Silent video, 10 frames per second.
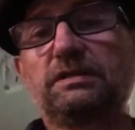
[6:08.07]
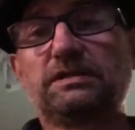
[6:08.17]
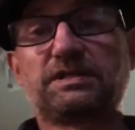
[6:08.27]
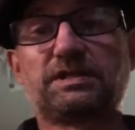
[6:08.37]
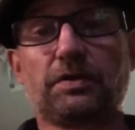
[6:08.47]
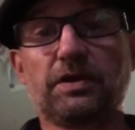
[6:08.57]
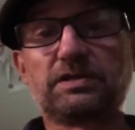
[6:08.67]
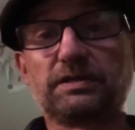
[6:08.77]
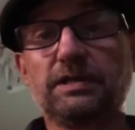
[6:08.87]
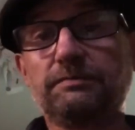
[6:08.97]

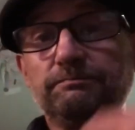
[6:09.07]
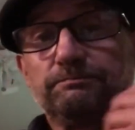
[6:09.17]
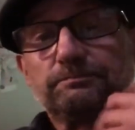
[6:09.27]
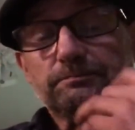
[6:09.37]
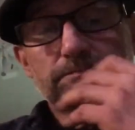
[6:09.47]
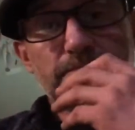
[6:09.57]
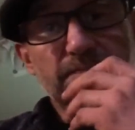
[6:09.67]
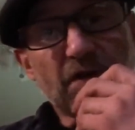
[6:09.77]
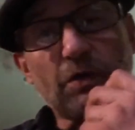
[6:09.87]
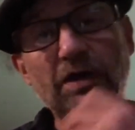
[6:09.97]
Seriously?
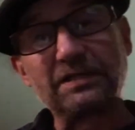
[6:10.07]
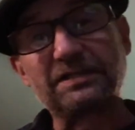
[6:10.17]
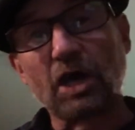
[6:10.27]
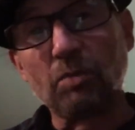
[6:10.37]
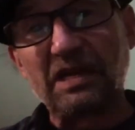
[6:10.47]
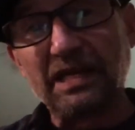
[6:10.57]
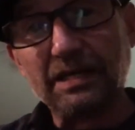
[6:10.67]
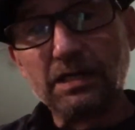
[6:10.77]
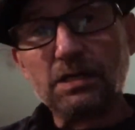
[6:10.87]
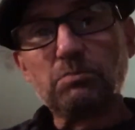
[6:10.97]
You're going to tell me
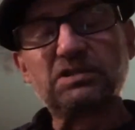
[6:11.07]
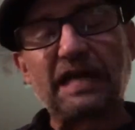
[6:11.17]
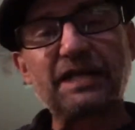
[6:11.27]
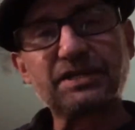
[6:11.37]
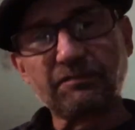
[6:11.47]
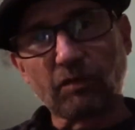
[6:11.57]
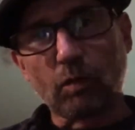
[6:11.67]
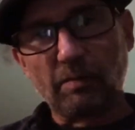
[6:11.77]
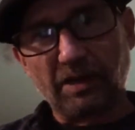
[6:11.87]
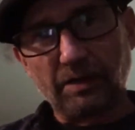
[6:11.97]
protection for
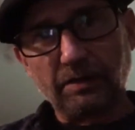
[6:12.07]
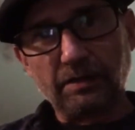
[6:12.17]
women?